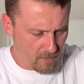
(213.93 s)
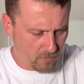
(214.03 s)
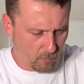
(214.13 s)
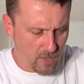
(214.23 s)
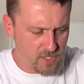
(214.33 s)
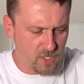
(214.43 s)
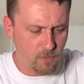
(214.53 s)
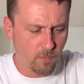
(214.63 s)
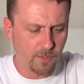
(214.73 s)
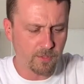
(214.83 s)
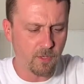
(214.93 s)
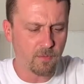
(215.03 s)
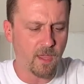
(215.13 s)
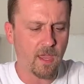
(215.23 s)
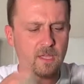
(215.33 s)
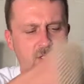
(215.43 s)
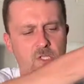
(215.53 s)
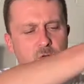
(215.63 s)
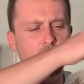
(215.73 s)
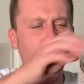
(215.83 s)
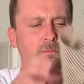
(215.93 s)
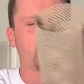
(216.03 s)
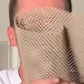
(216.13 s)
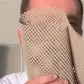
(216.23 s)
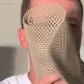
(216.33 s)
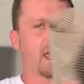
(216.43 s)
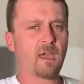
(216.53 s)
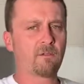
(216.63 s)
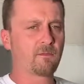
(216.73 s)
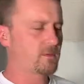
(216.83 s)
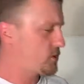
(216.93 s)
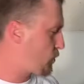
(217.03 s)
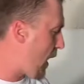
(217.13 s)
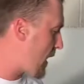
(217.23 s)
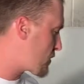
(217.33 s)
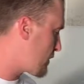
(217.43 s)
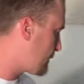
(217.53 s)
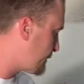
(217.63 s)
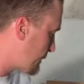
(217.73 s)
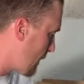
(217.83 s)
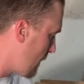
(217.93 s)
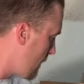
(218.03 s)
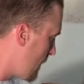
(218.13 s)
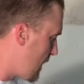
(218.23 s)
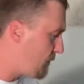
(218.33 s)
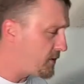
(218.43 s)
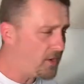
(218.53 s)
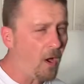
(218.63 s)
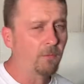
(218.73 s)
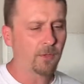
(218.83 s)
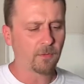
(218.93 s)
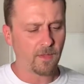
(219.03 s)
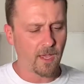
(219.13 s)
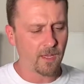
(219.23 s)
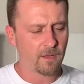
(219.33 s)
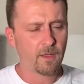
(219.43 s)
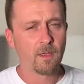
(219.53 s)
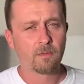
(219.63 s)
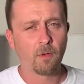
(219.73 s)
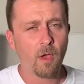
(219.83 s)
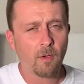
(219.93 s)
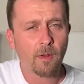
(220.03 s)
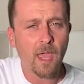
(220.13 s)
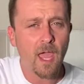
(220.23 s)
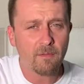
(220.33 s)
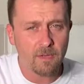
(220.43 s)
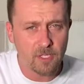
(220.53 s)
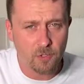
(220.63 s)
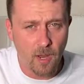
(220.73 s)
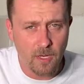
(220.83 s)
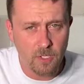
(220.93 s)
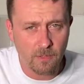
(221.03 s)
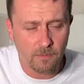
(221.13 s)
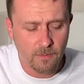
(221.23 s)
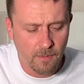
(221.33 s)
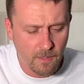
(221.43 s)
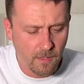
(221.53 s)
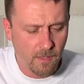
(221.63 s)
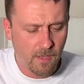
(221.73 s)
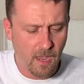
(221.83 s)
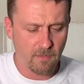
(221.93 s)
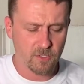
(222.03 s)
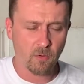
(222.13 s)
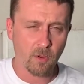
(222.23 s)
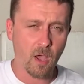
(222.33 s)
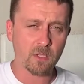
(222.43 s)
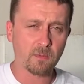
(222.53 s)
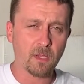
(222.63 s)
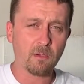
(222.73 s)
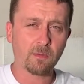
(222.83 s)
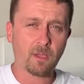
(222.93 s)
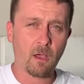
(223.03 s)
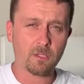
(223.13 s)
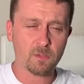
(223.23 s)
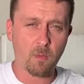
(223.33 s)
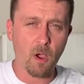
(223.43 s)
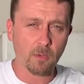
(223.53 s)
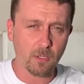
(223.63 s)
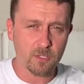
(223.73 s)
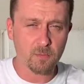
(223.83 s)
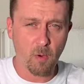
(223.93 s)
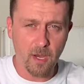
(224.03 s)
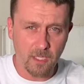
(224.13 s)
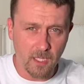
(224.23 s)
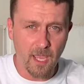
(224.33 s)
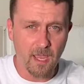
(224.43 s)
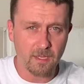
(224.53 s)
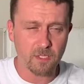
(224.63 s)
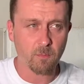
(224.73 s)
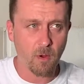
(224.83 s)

The reason you want to do that is because you want them chicks to have traction. If you don't do that, they're not going to have any traction, and it's going to cause them to get what they call sprawled legs.